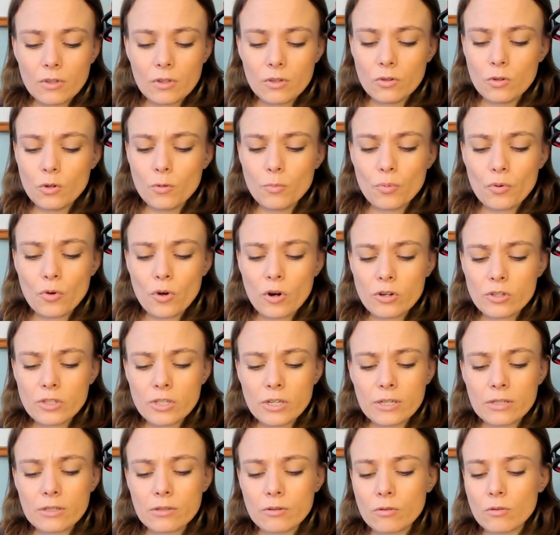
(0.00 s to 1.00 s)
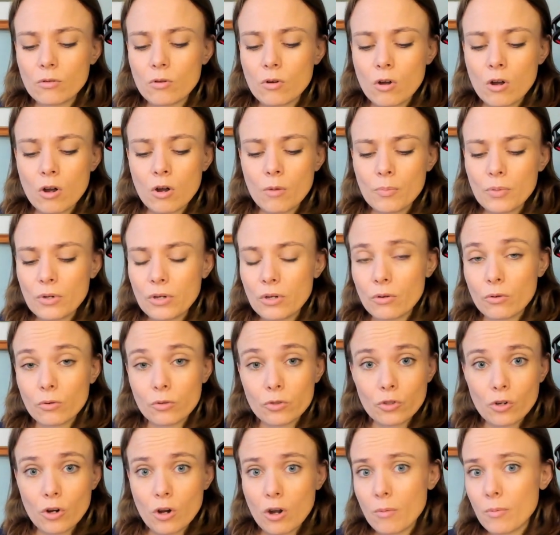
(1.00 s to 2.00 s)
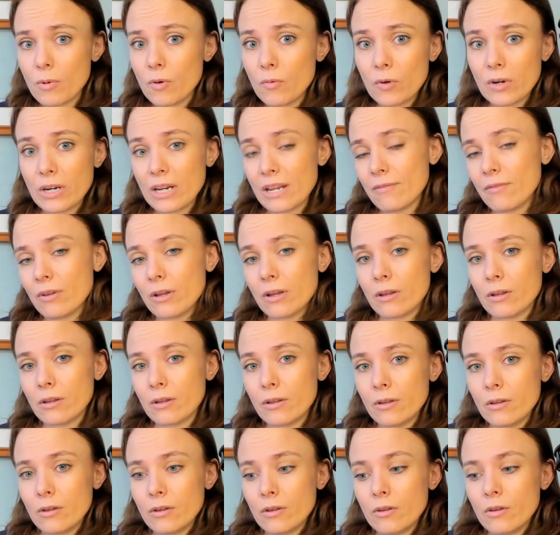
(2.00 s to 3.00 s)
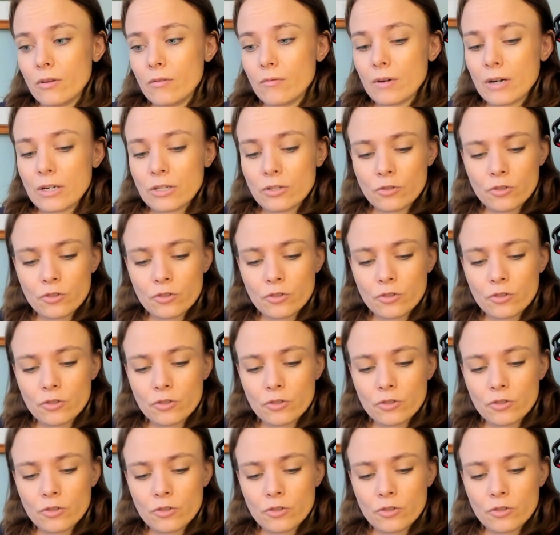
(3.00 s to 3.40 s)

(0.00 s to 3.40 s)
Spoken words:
new project or hobby or job or whatever, right?